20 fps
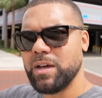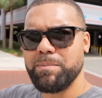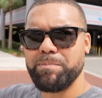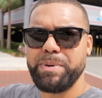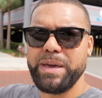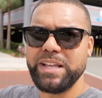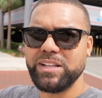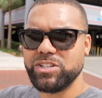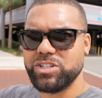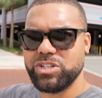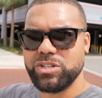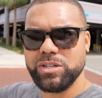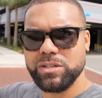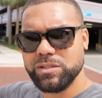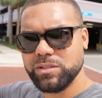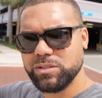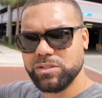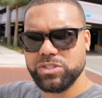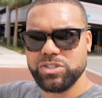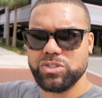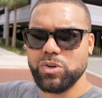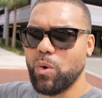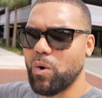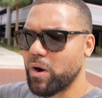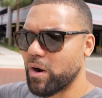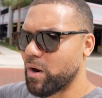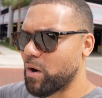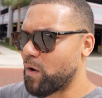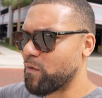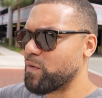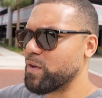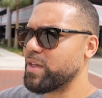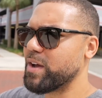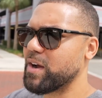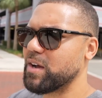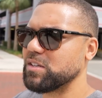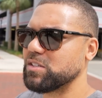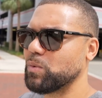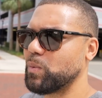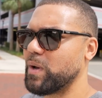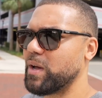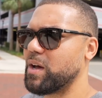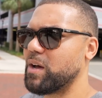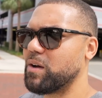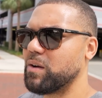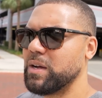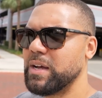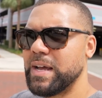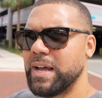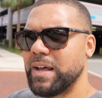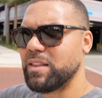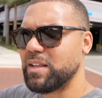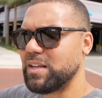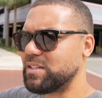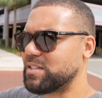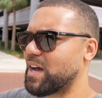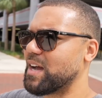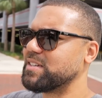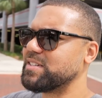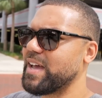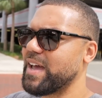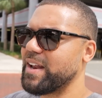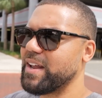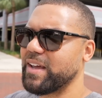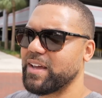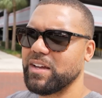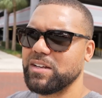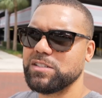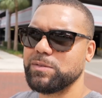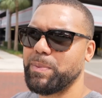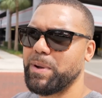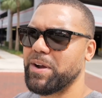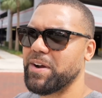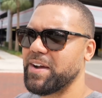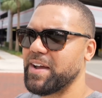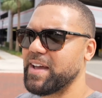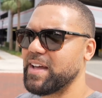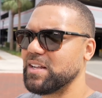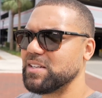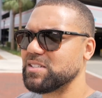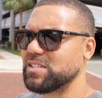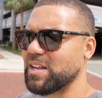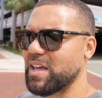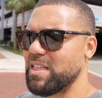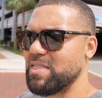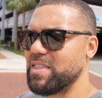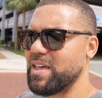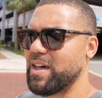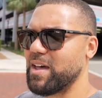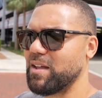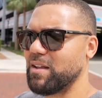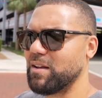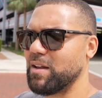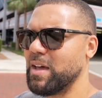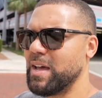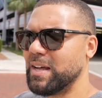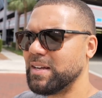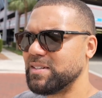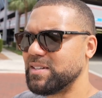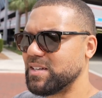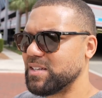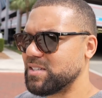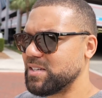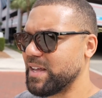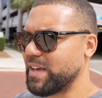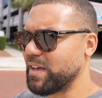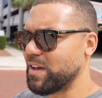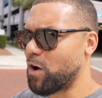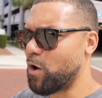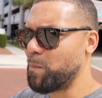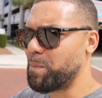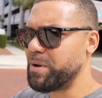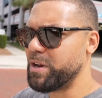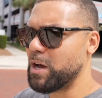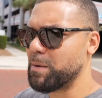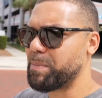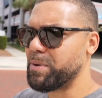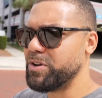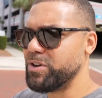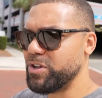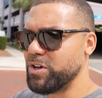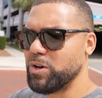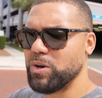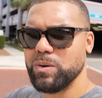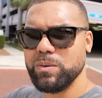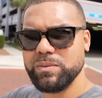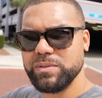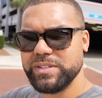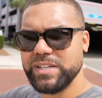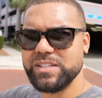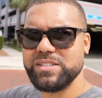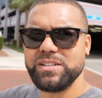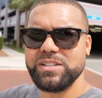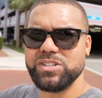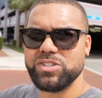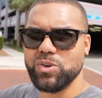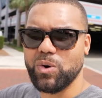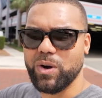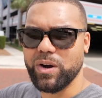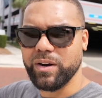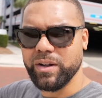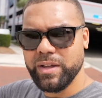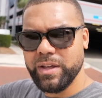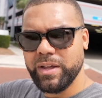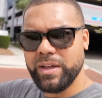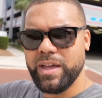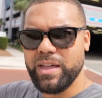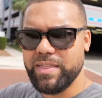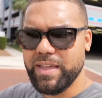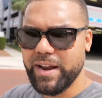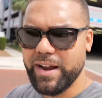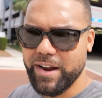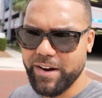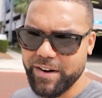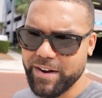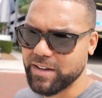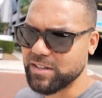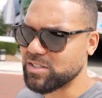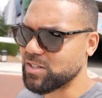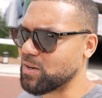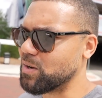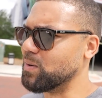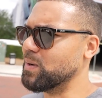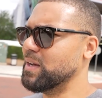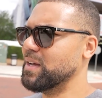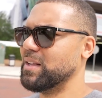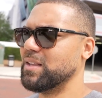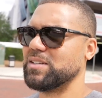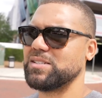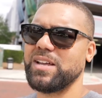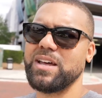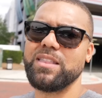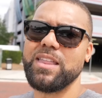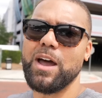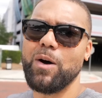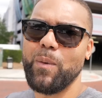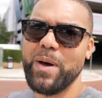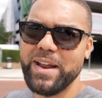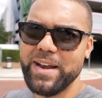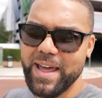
beach store over there as well, the Titanic experience, and then Disney opened up a new Disney store in that area. So let's head that way